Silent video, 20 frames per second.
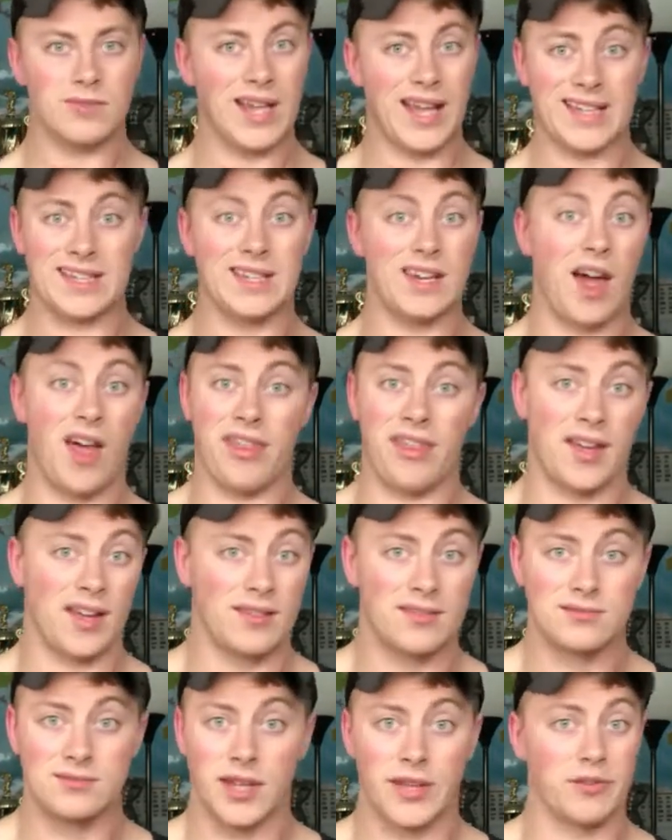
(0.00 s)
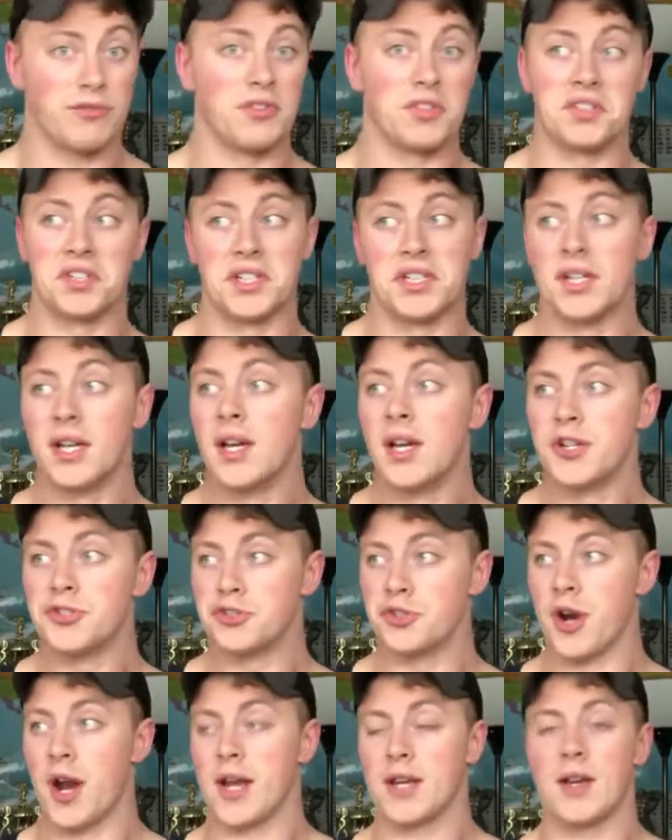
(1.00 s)
like nothing, like really
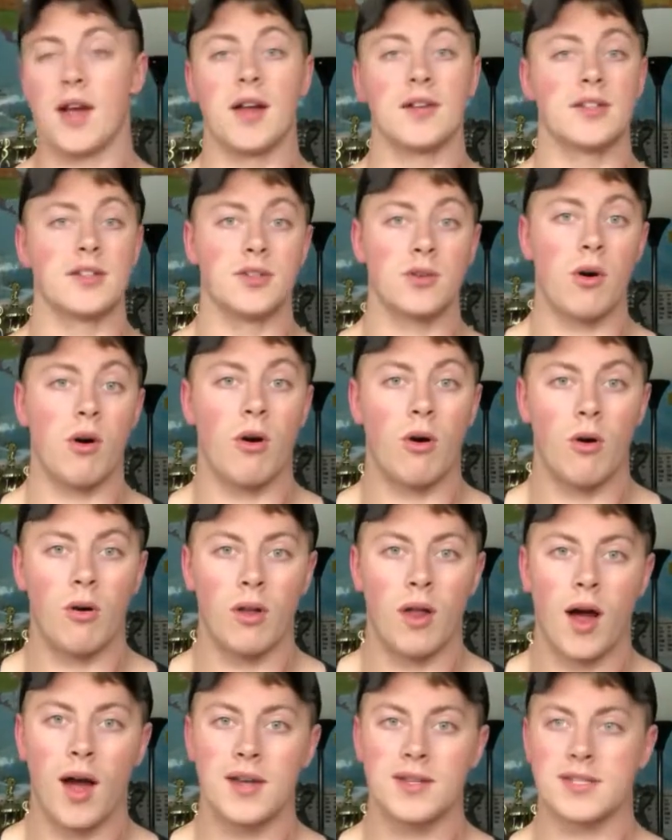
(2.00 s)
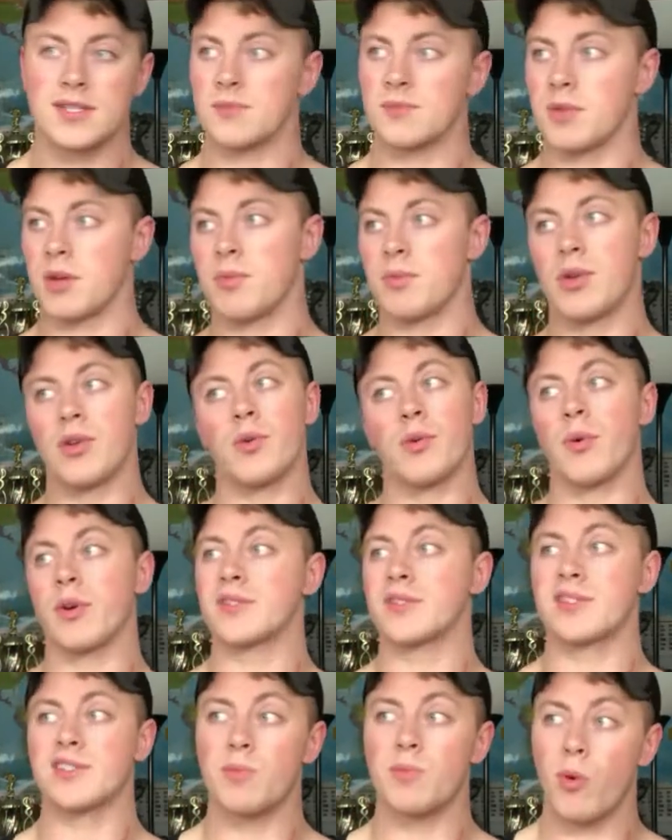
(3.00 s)
trying not to do a whole lot. Did some computer
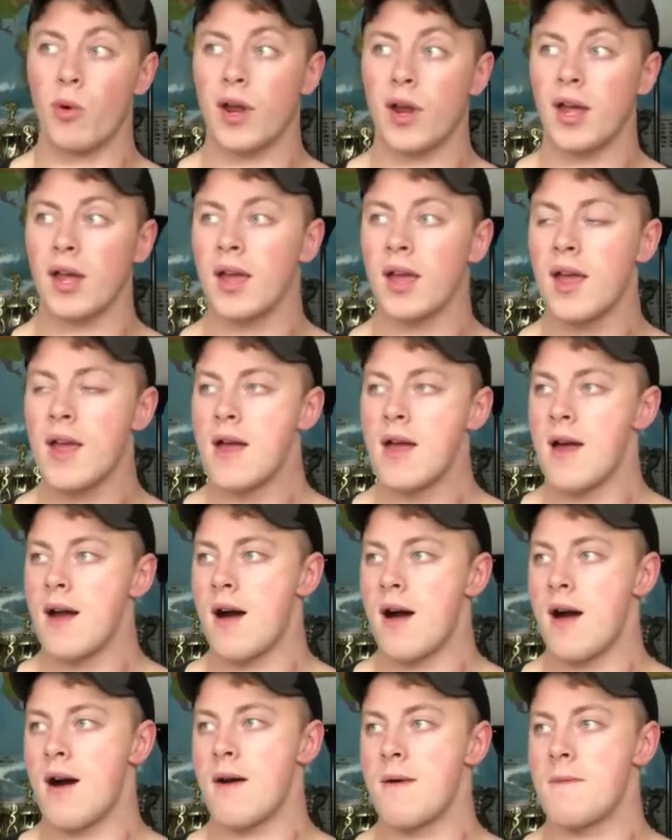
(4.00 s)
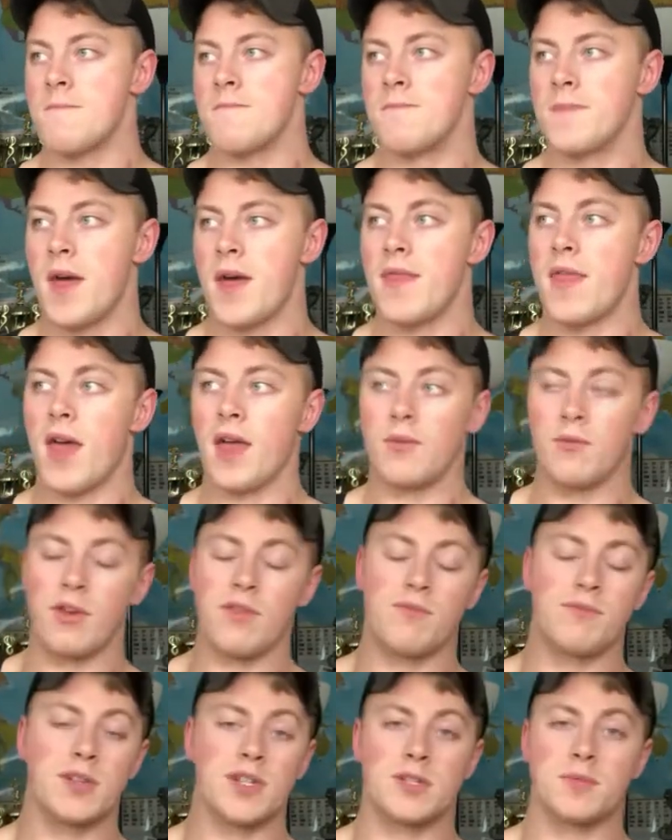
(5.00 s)
work this morning, um, and then
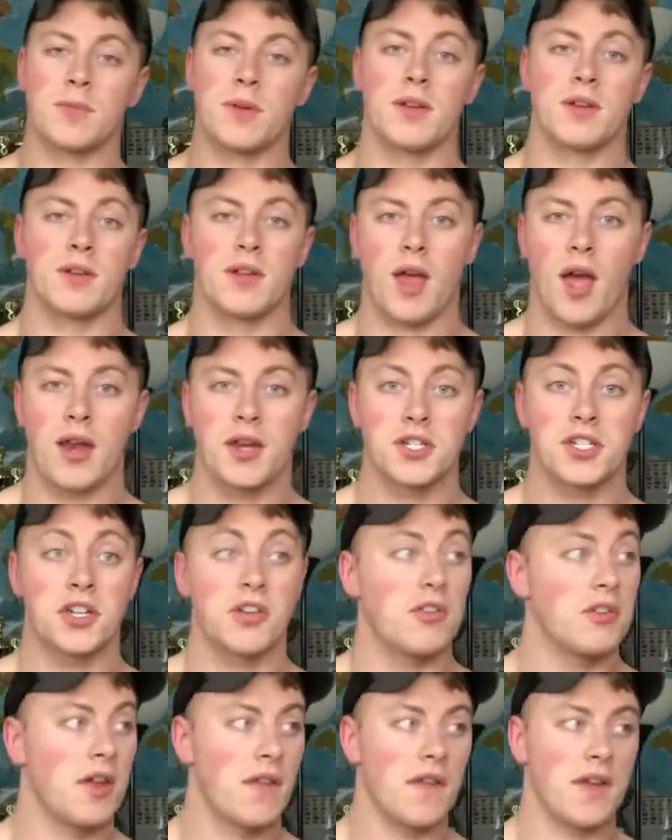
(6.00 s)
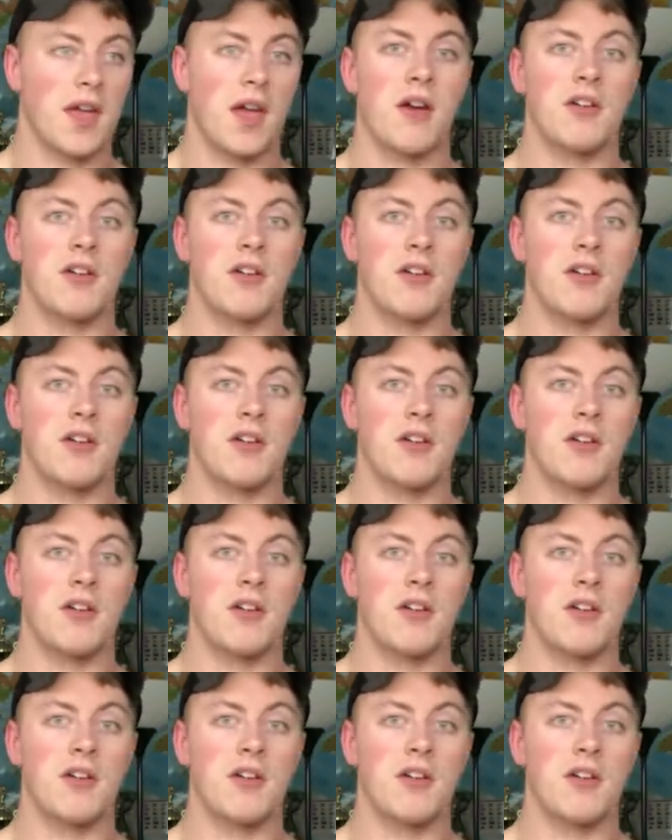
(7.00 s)
we've just been kind of chilling on the